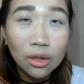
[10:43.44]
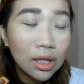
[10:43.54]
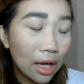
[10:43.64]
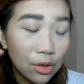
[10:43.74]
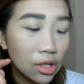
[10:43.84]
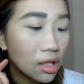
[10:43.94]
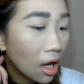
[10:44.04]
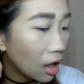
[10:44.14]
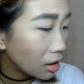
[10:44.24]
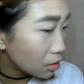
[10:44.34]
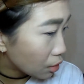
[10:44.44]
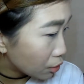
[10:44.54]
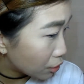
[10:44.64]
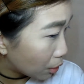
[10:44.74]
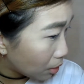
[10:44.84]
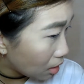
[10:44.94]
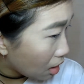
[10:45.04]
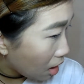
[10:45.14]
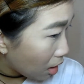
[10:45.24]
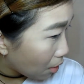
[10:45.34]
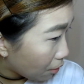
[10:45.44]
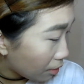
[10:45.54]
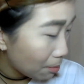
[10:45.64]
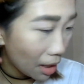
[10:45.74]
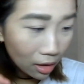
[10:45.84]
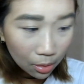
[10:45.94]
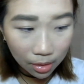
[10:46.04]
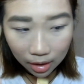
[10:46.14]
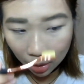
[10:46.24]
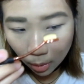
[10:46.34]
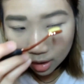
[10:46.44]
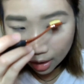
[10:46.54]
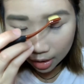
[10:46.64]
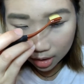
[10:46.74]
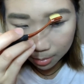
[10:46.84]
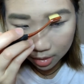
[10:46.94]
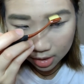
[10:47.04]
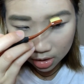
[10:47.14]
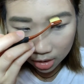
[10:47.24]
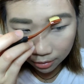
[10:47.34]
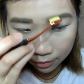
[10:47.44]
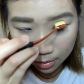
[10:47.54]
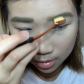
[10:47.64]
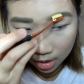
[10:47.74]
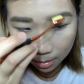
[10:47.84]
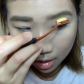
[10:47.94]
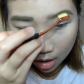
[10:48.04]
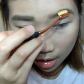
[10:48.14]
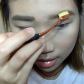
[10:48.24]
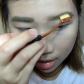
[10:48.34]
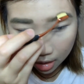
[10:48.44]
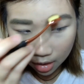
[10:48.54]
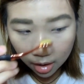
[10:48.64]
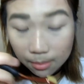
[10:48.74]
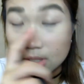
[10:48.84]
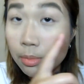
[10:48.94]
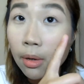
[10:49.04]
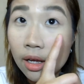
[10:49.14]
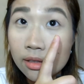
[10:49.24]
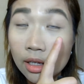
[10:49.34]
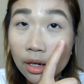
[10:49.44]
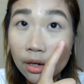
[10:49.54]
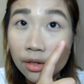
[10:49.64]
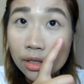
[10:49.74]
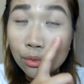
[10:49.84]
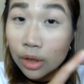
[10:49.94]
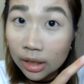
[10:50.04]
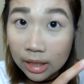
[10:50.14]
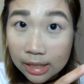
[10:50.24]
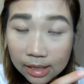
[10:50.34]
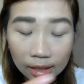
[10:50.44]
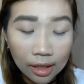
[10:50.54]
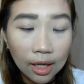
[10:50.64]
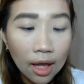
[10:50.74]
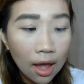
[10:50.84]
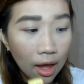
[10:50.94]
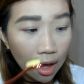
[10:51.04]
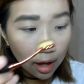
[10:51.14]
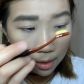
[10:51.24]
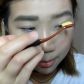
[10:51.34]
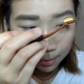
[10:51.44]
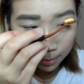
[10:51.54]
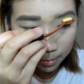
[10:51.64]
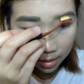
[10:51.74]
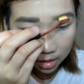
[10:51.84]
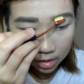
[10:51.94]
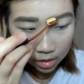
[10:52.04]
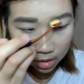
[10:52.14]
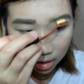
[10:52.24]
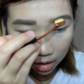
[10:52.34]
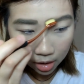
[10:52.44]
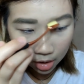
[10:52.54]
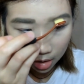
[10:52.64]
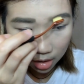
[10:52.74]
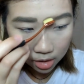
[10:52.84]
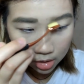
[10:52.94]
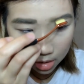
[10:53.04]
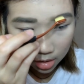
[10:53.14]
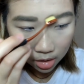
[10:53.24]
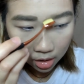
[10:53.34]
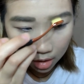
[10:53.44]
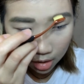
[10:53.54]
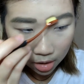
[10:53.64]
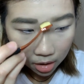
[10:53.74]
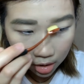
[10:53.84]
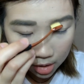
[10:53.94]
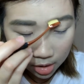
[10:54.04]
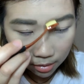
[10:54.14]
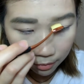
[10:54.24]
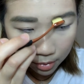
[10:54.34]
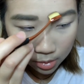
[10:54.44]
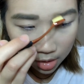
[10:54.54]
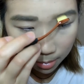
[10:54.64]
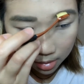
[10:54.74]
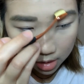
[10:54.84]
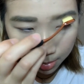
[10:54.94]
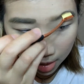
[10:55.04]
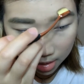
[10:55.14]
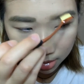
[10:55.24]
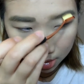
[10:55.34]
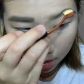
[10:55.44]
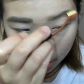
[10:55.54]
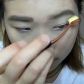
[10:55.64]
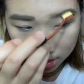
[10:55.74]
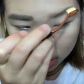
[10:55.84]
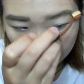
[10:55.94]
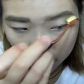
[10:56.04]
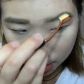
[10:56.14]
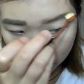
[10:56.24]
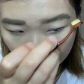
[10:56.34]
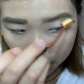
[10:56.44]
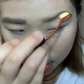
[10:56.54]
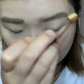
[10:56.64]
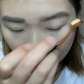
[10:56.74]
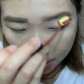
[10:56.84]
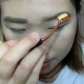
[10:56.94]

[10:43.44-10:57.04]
Yeah, you just can't control it. With the powder one, I quite like it because it actually fills up the sparse areas really easily. But the thing is, it fills up the sparse areas really quickly.